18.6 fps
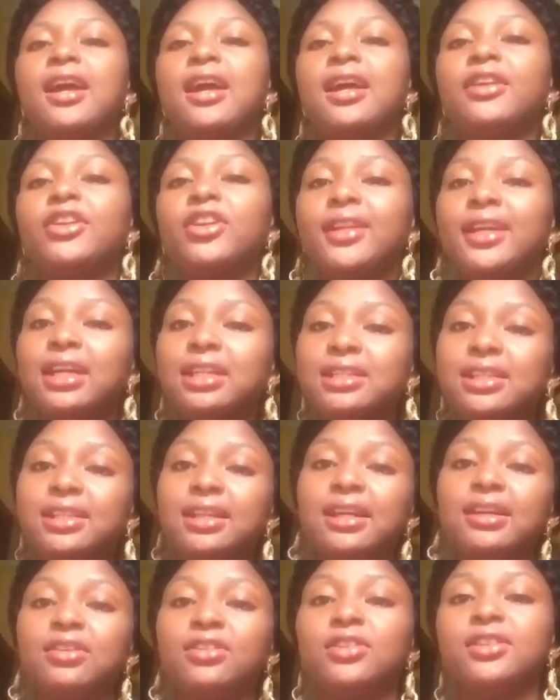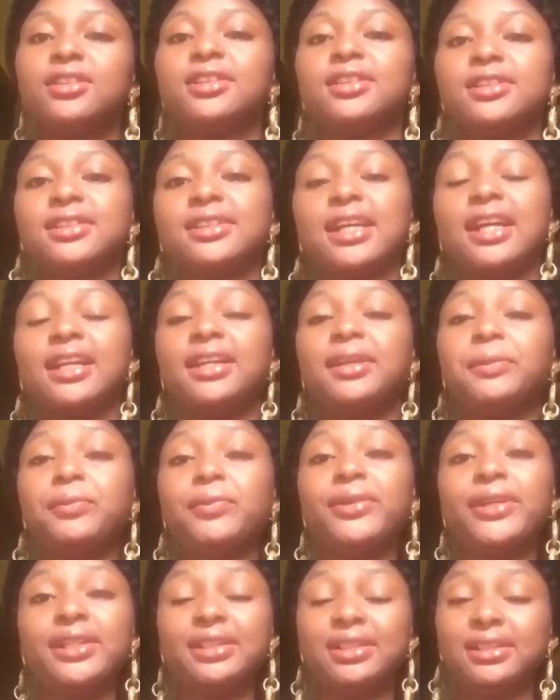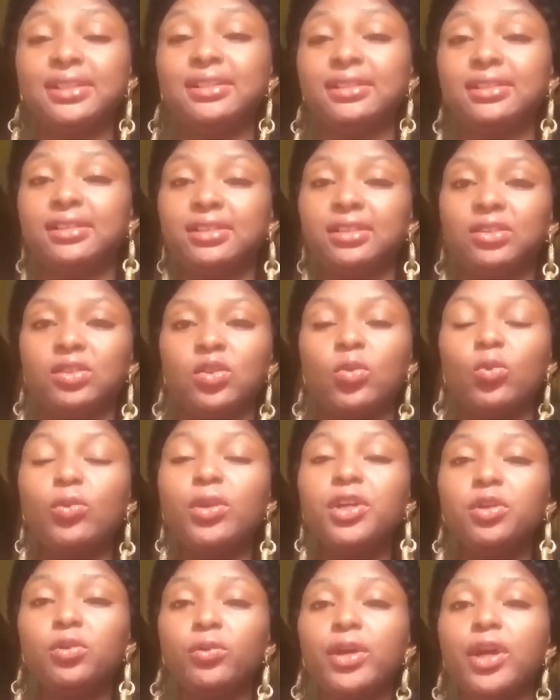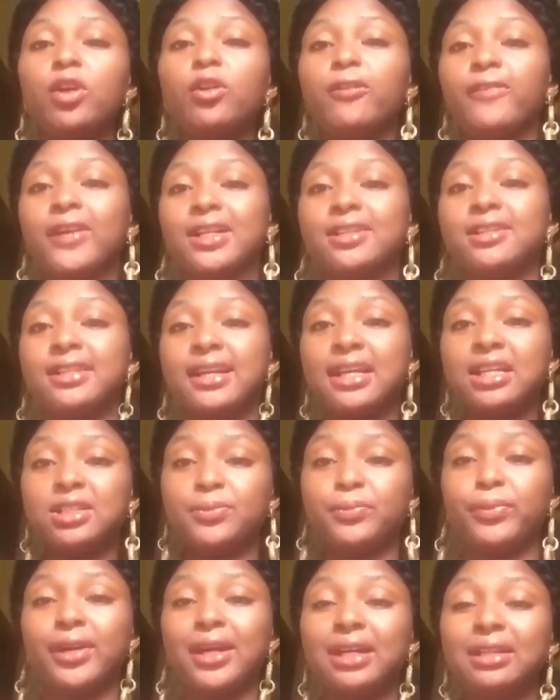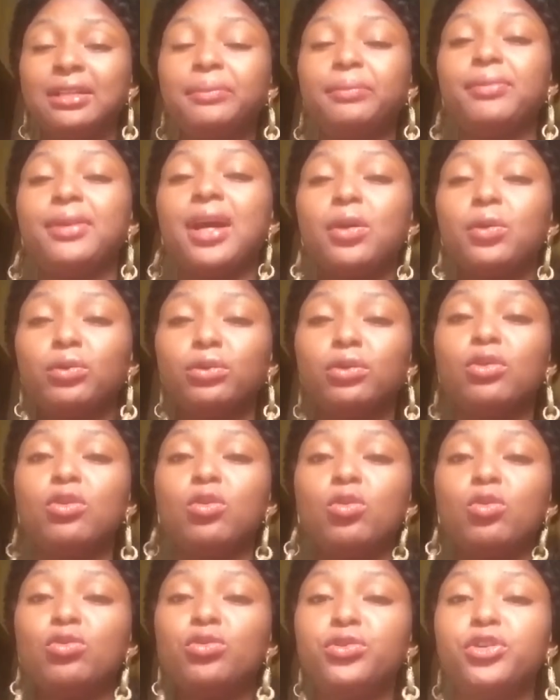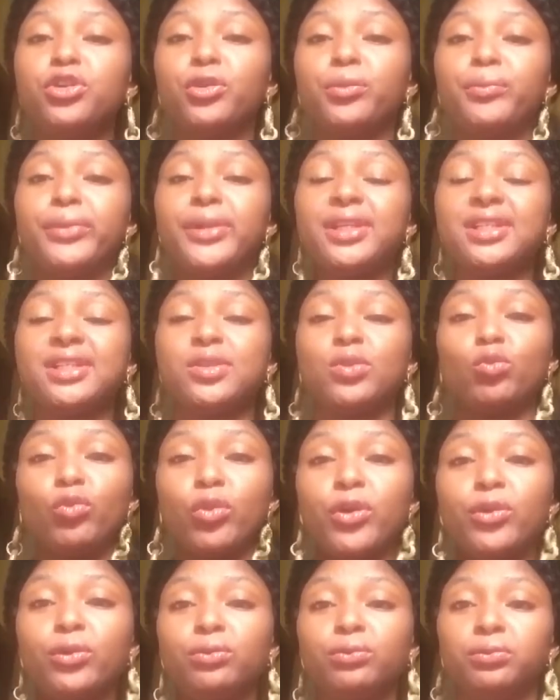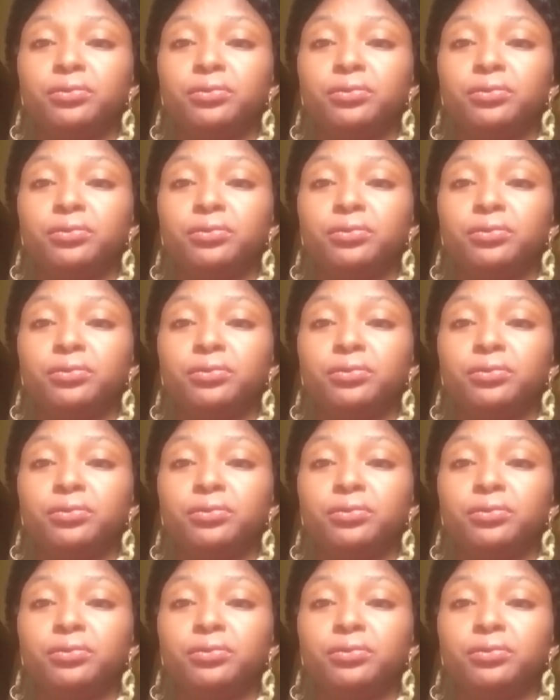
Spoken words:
Another thing that causes sagging breast is when you wear oversized bra, the bra will not hold your breast well.